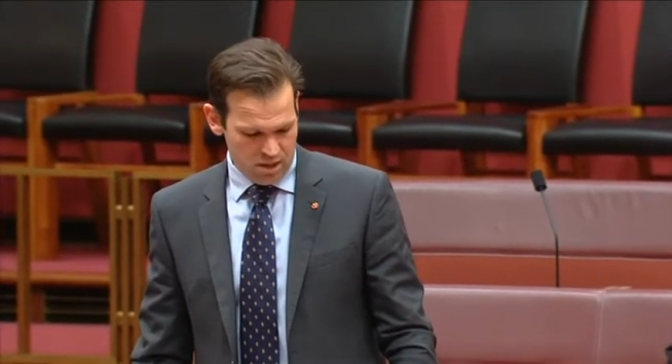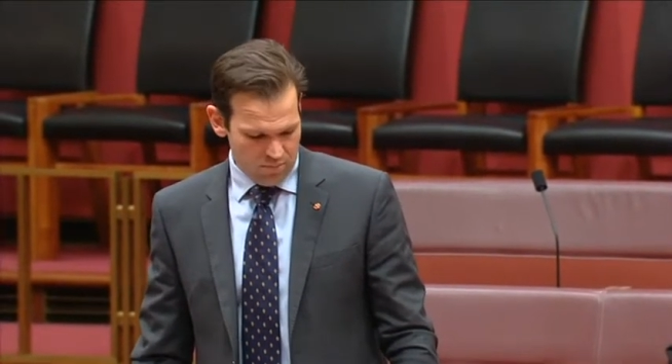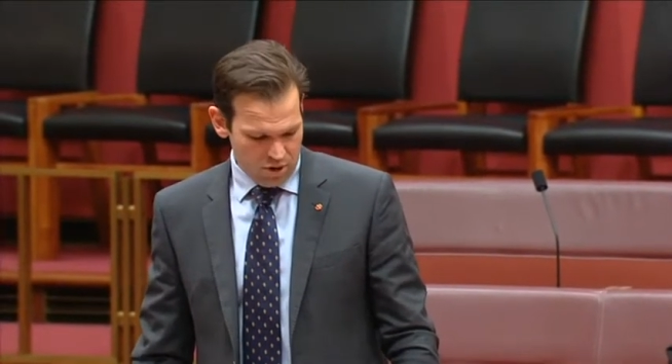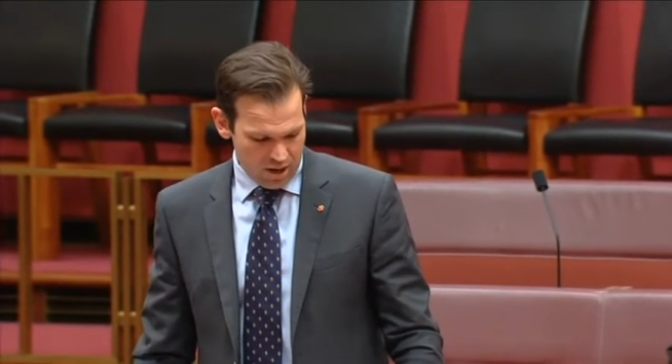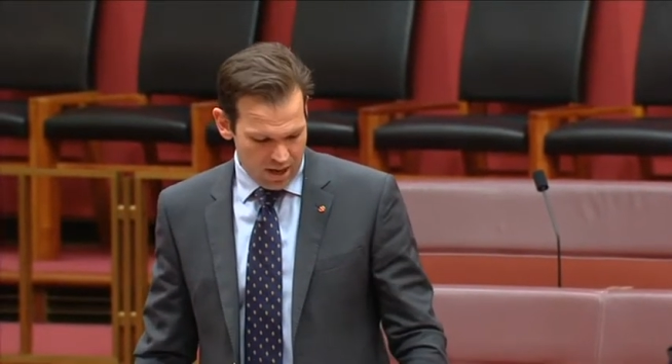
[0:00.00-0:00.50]

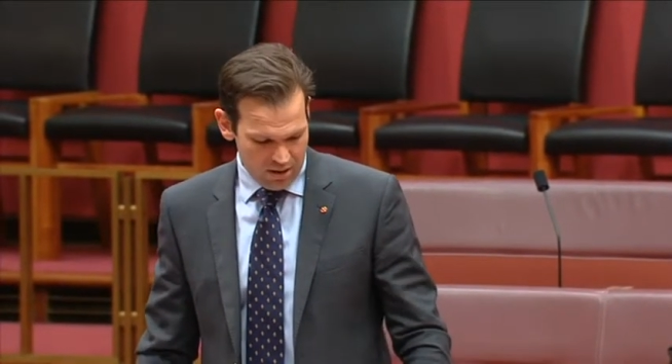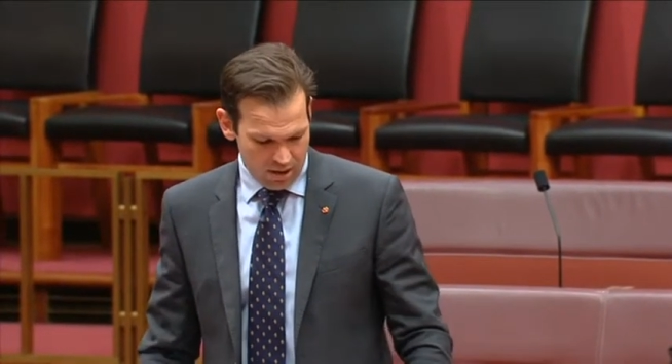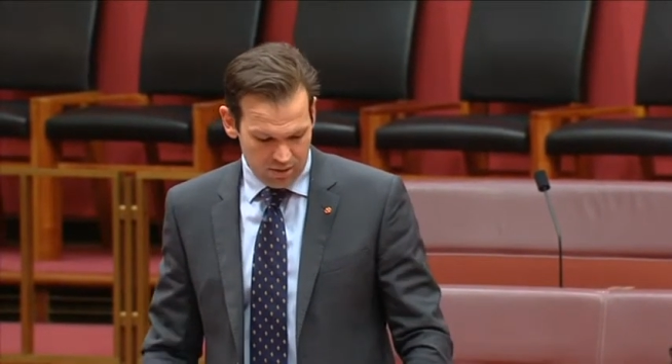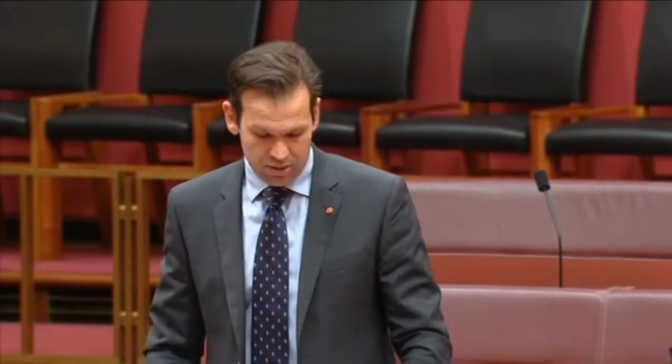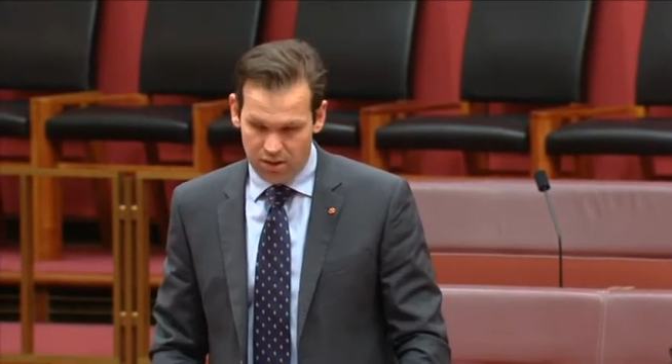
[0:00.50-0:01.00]
my
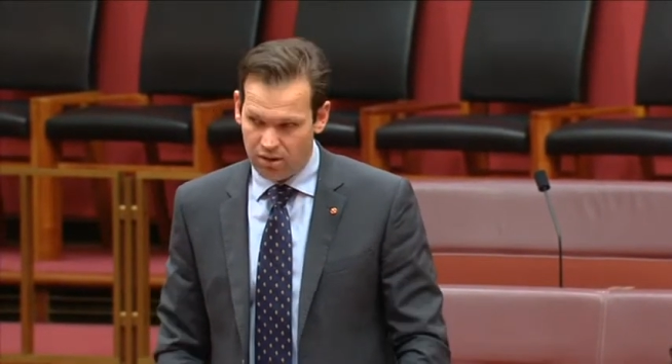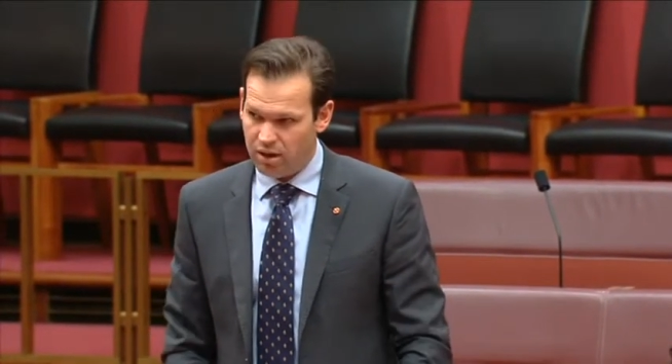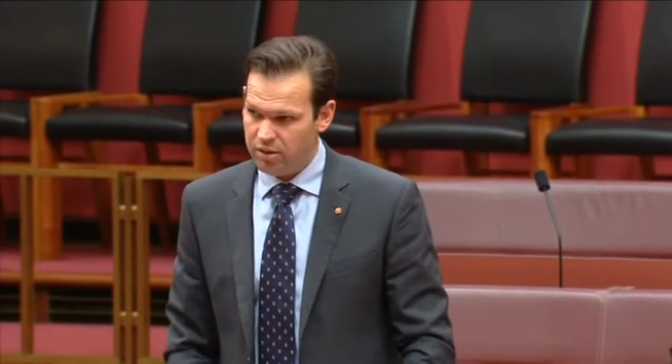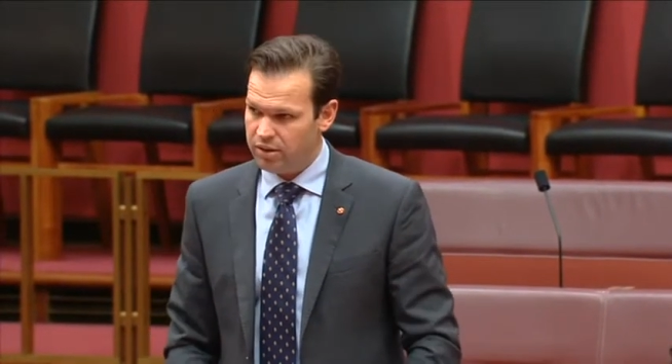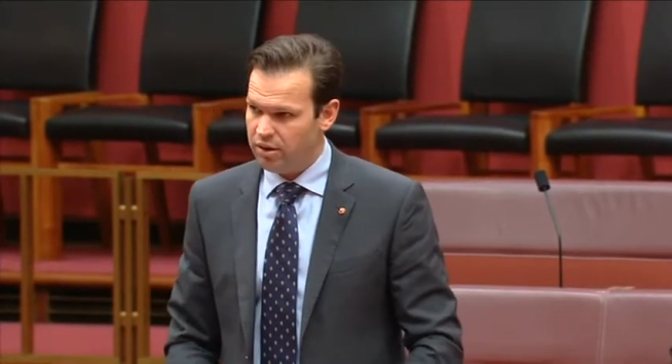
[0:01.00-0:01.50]
area
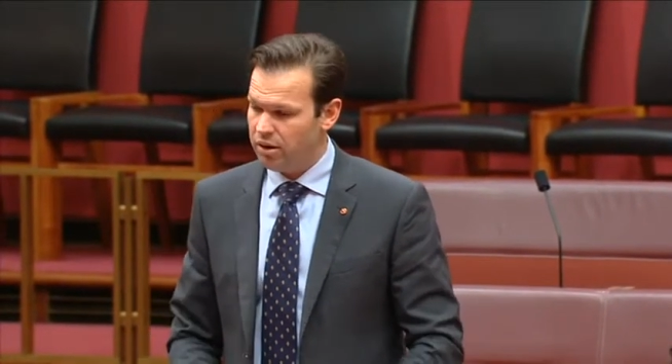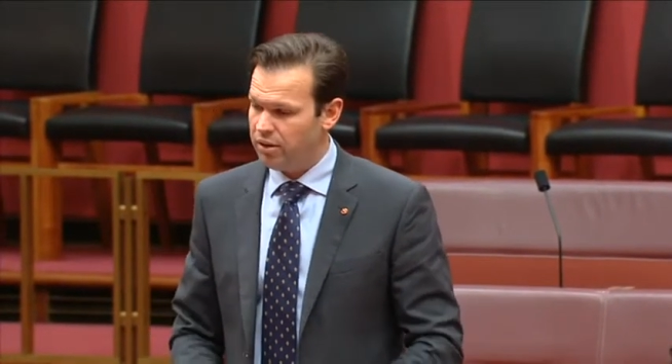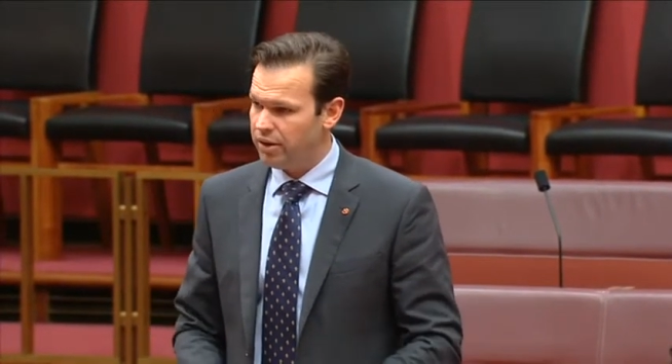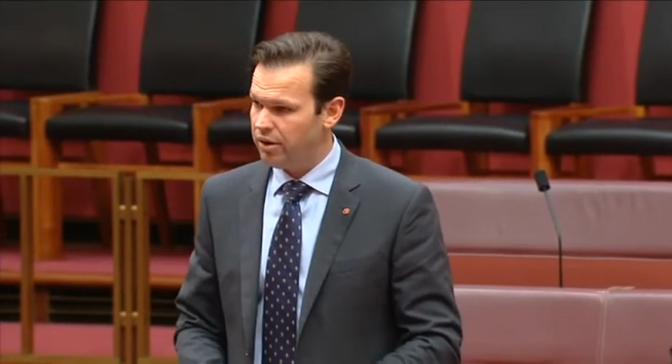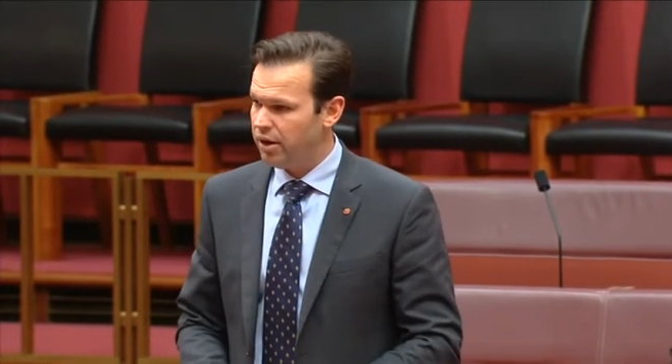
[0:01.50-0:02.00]

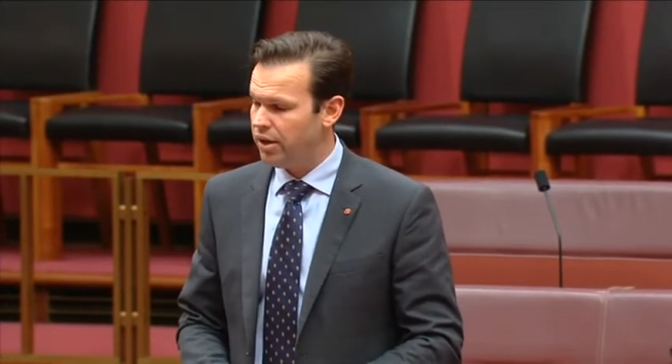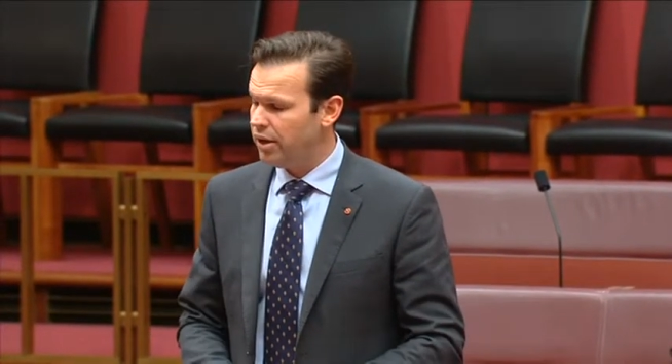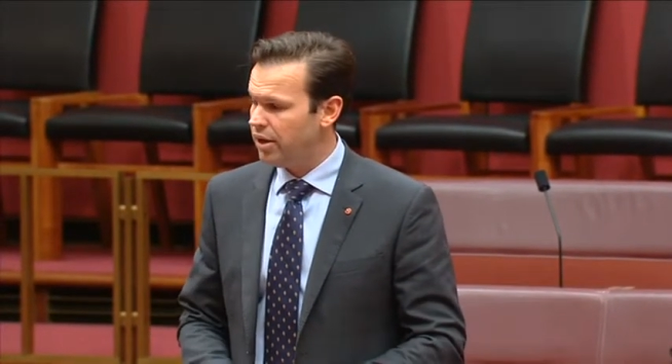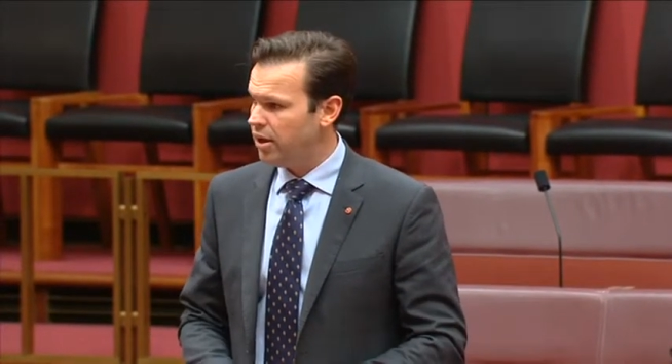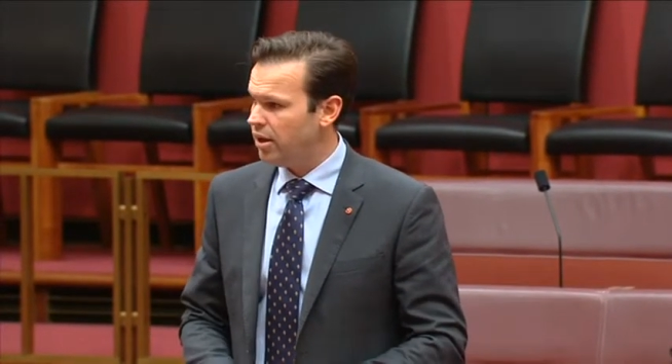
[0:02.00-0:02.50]
there
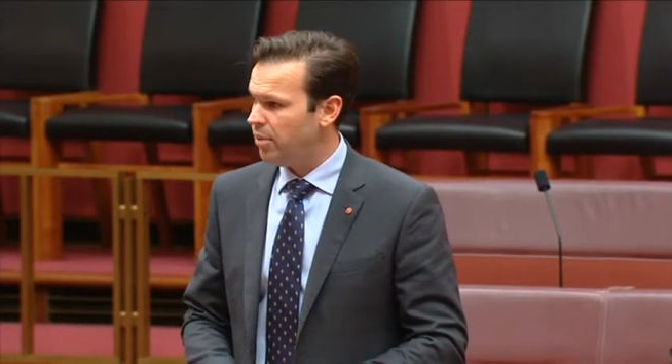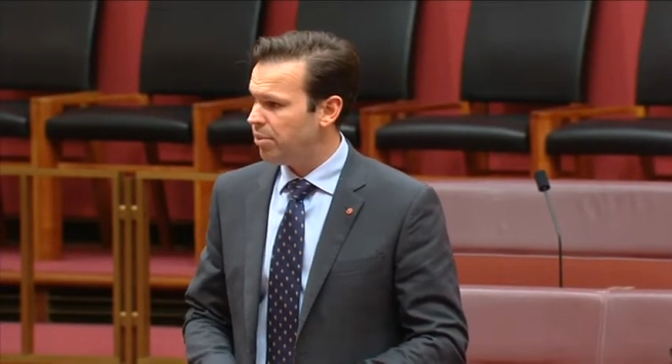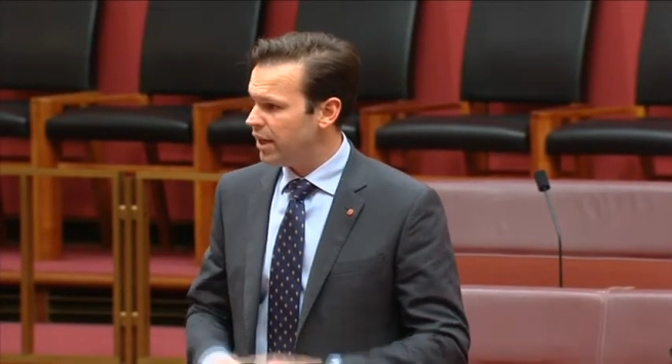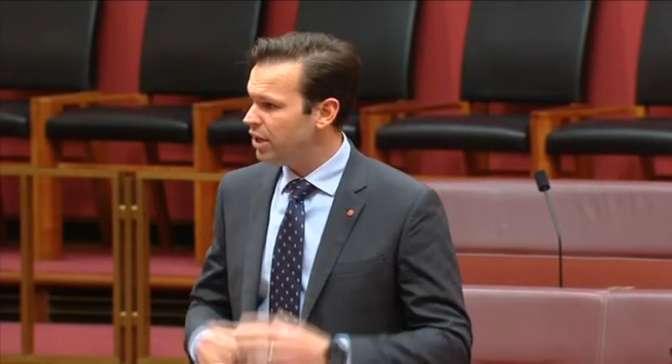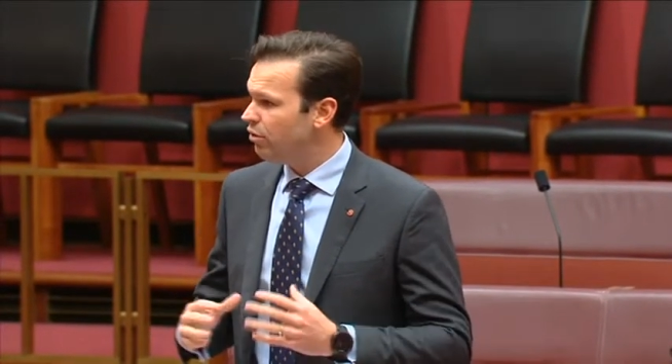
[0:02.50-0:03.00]
are
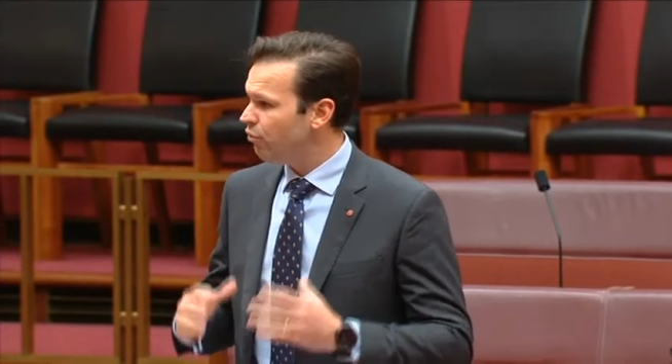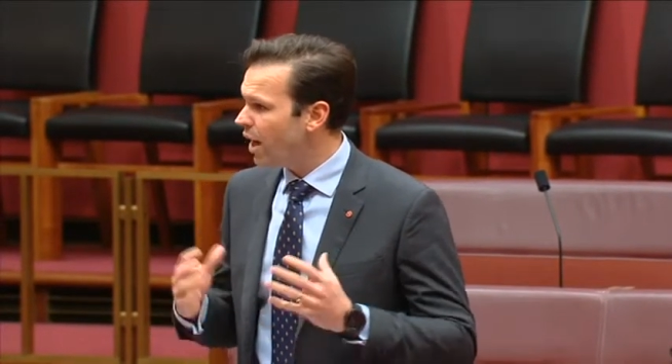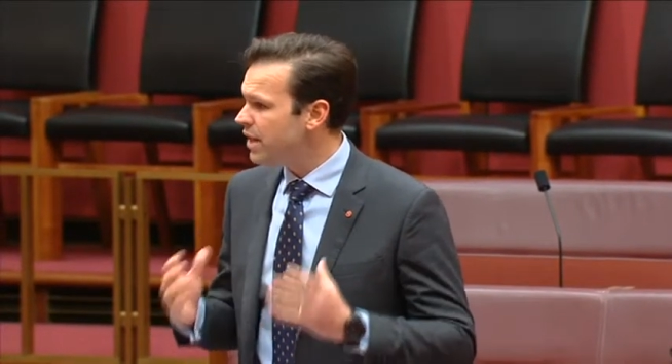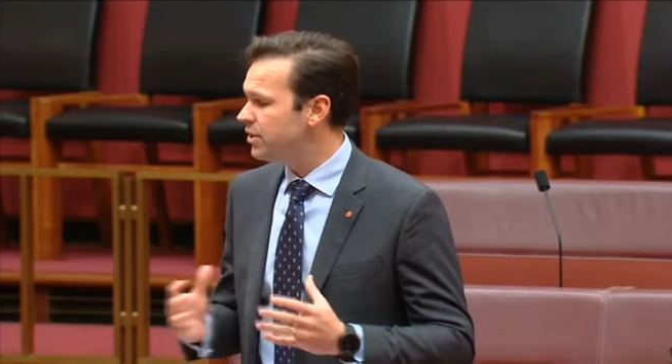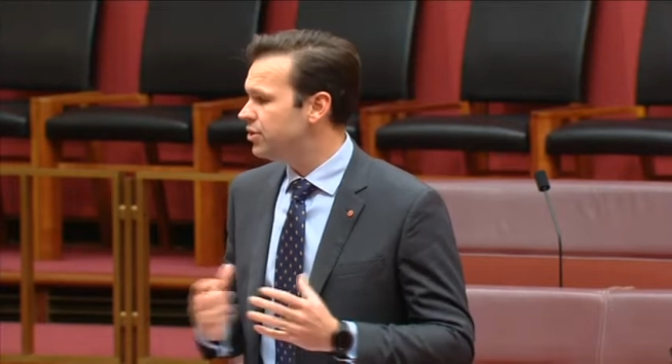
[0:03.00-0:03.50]
plenty who have
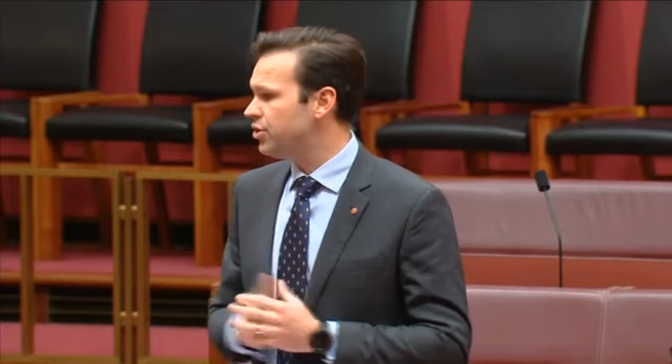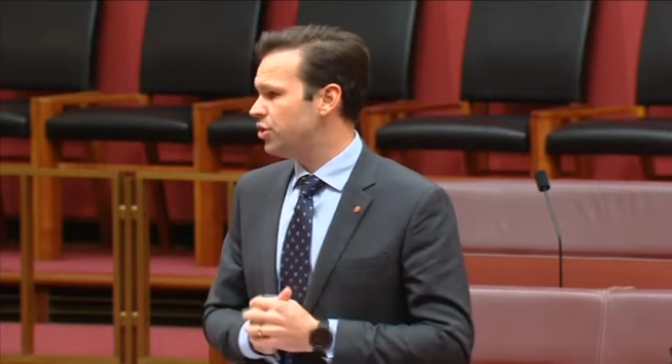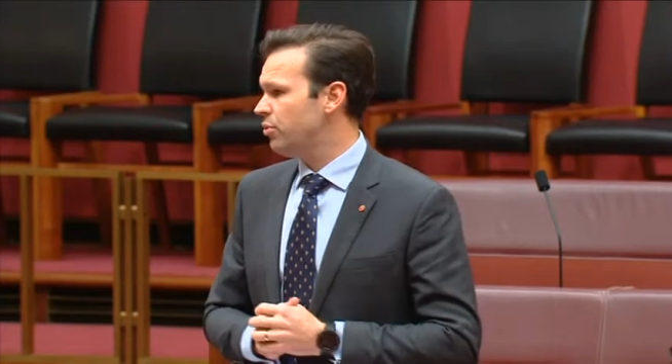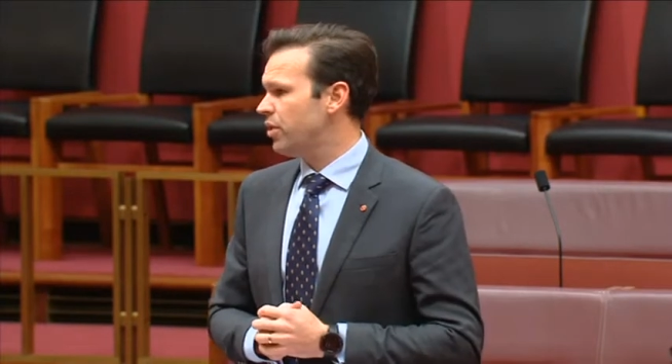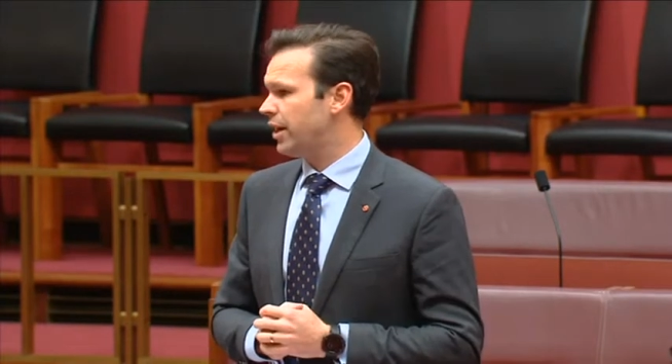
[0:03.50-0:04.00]
raised this
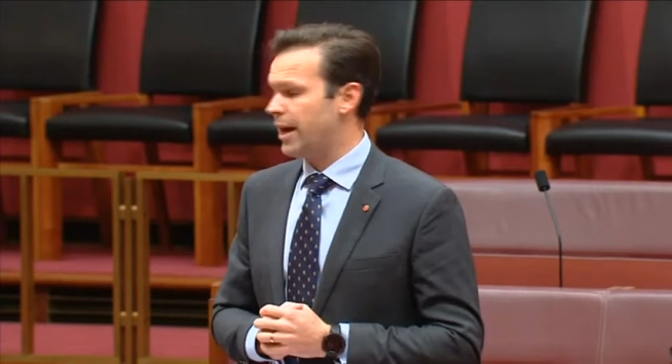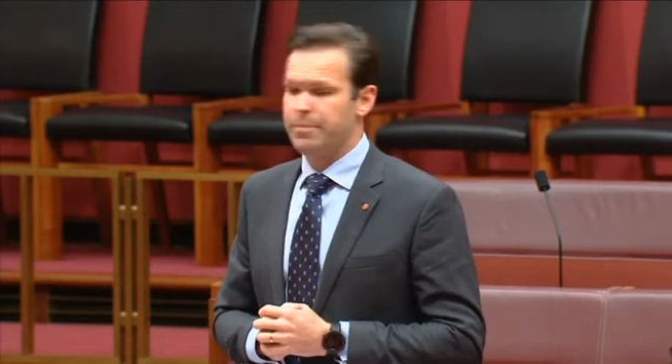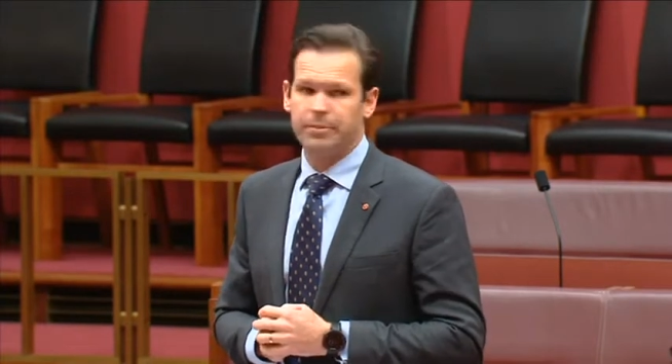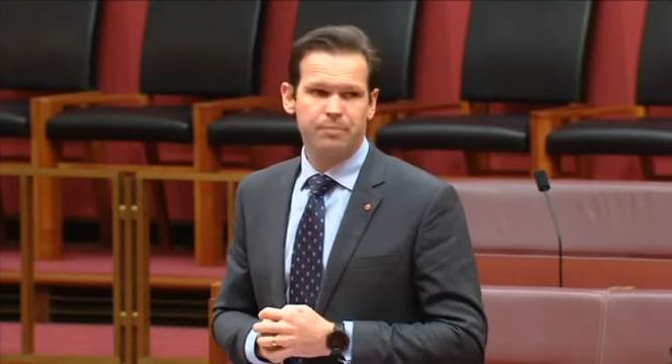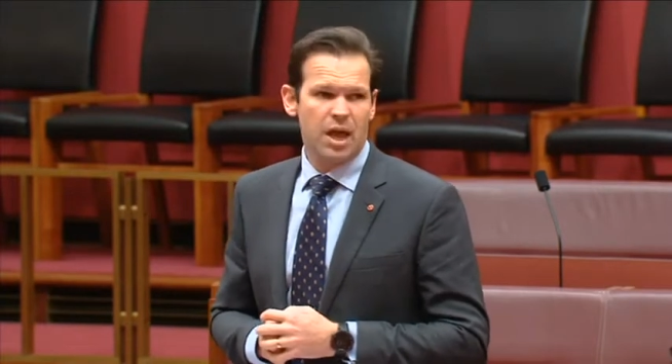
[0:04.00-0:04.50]
issue with the government.